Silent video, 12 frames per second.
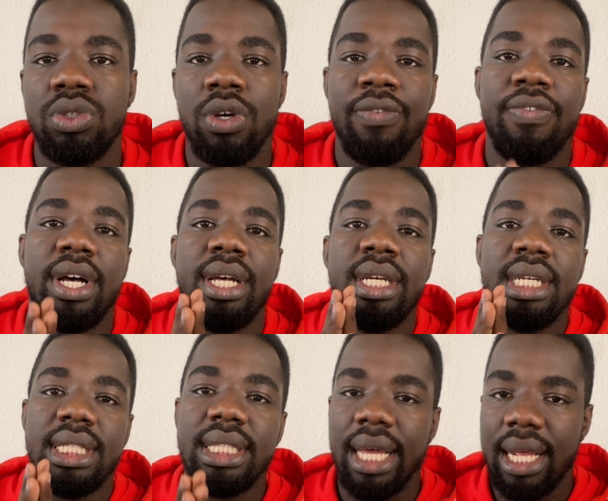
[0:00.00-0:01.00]
offer
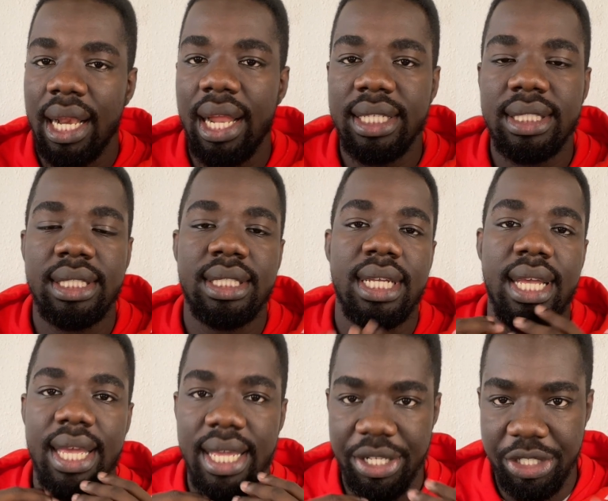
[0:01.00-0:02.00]
the classes
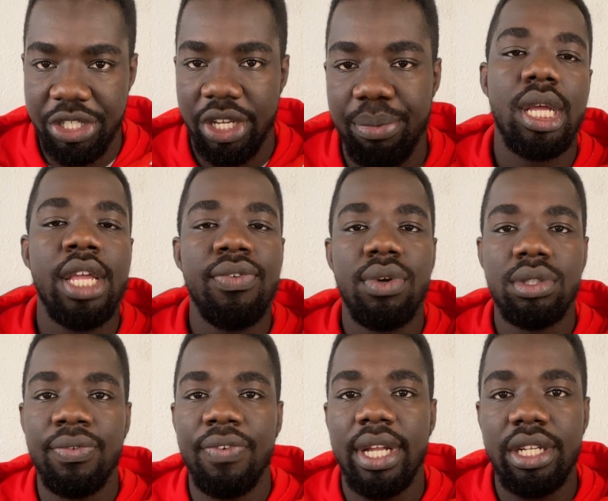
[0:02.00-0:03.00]
in German. If you want to
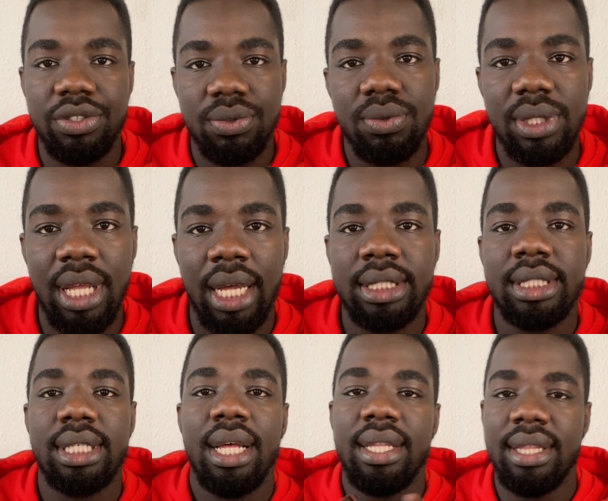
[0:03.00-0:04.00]
find a school that
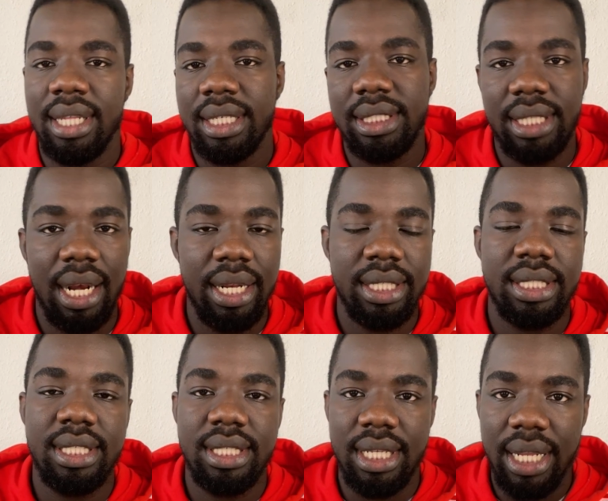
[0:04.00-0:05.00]
does their
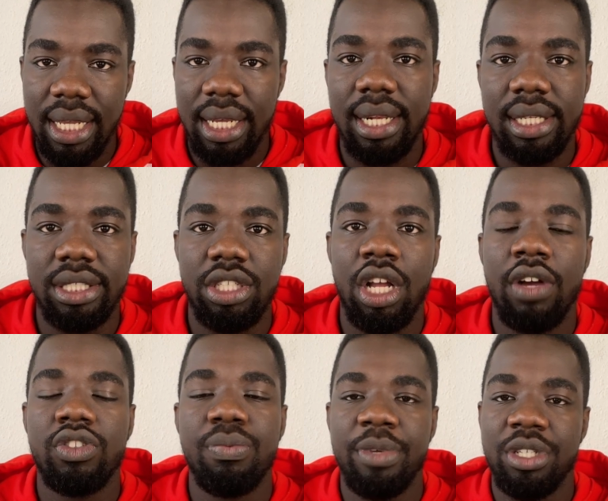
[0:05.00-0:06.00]
lessons in English, you
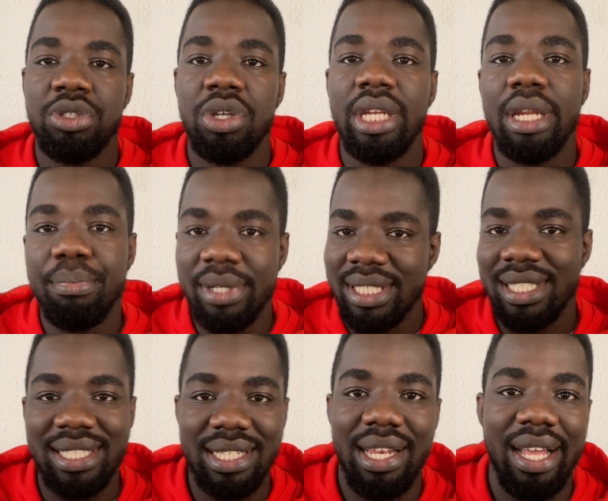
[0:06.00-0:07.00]
have to make sure in a big
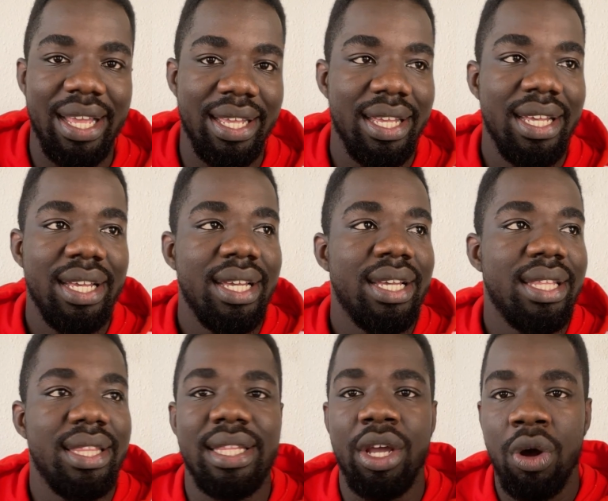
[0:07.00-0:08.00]
city like
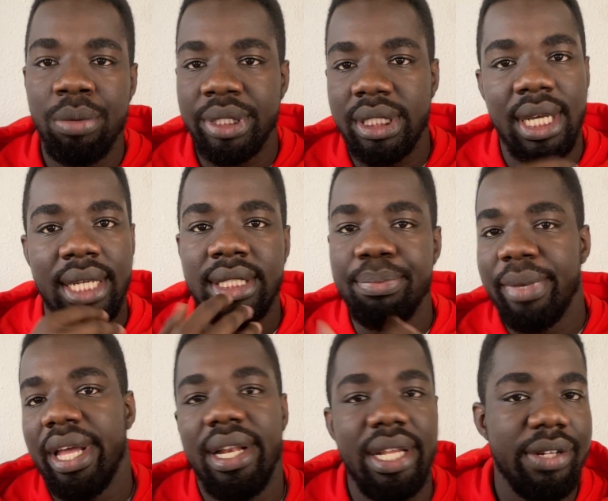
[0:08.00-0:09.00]
the Hauptstadt,
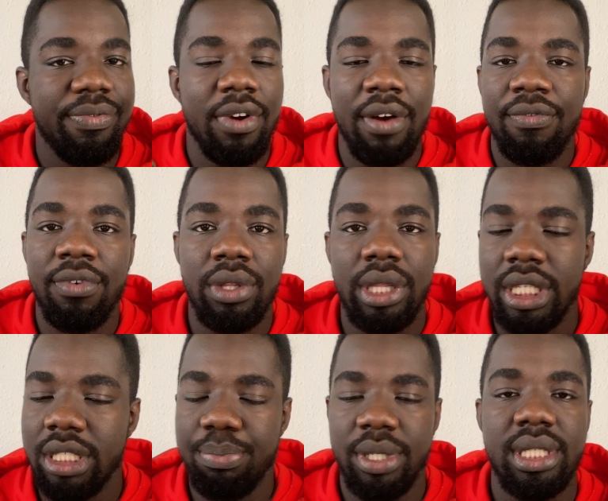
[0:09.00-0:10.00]
Berlin, Frankfurt,
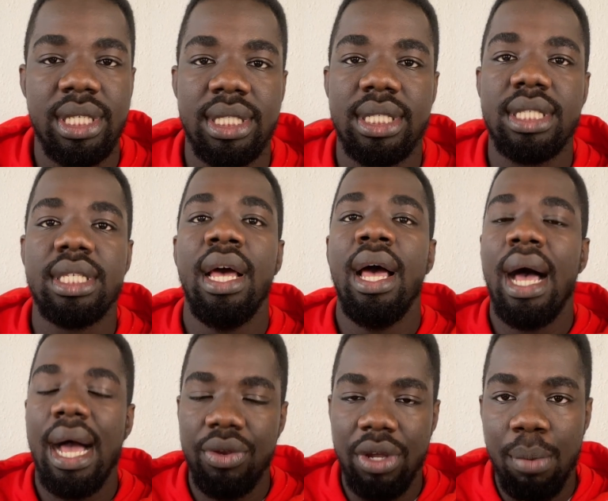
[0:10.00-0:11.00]
these big cities,
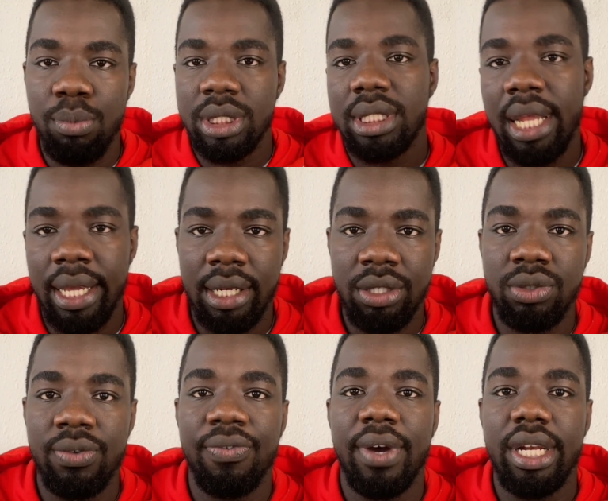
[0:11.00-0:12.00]
you are most likely
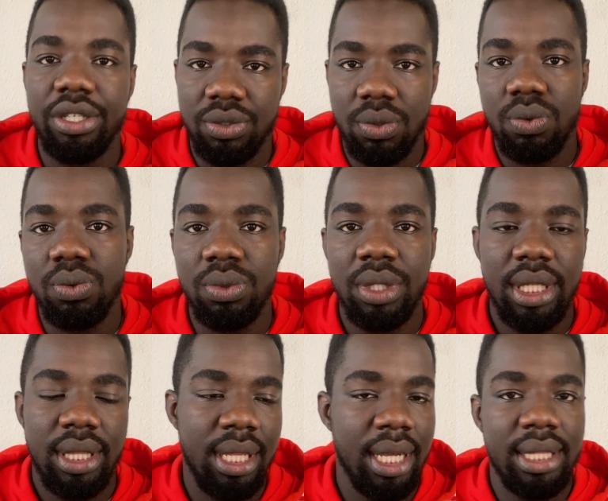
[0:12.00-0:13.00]
to find a school
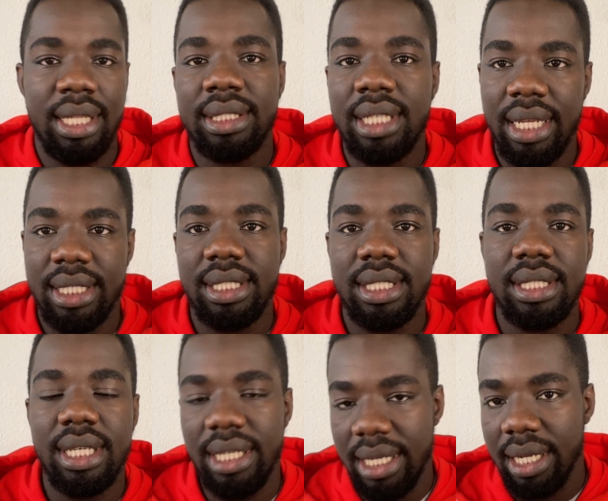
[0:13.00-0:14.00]
that does lessons
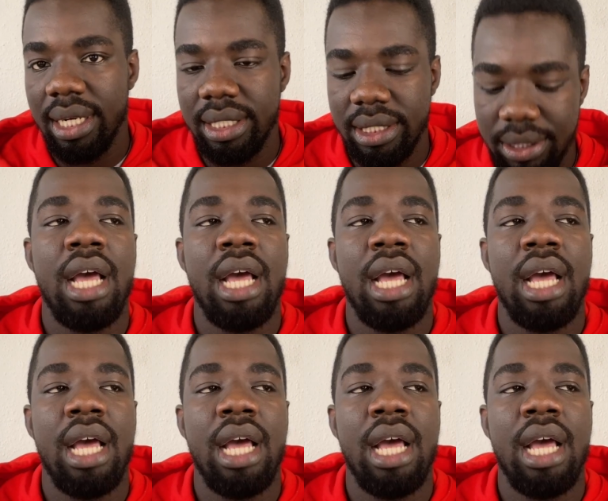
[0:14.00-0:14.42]
in English.